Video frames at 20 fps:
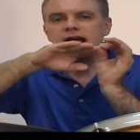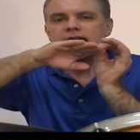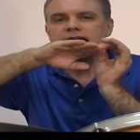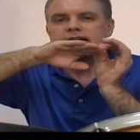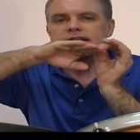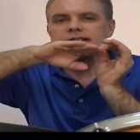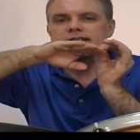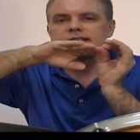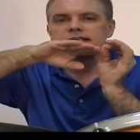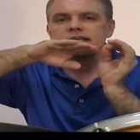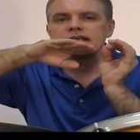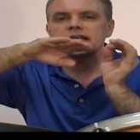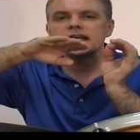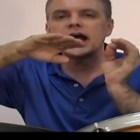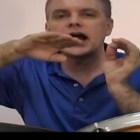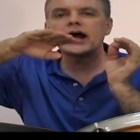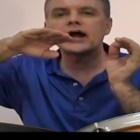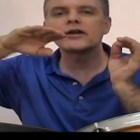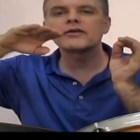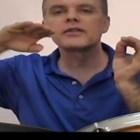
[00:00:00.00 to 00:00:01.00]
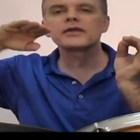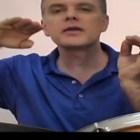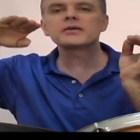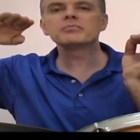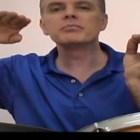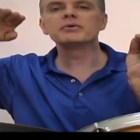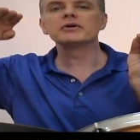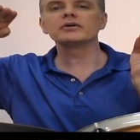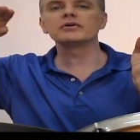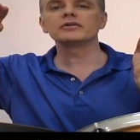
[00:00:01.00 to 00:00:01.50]
and see, are they
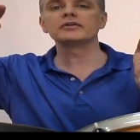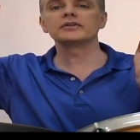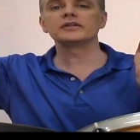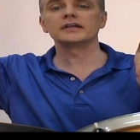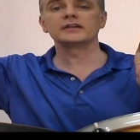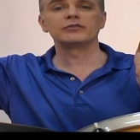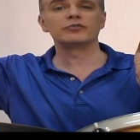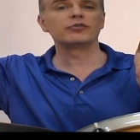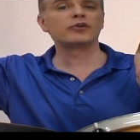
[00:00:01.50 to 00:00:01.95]
building?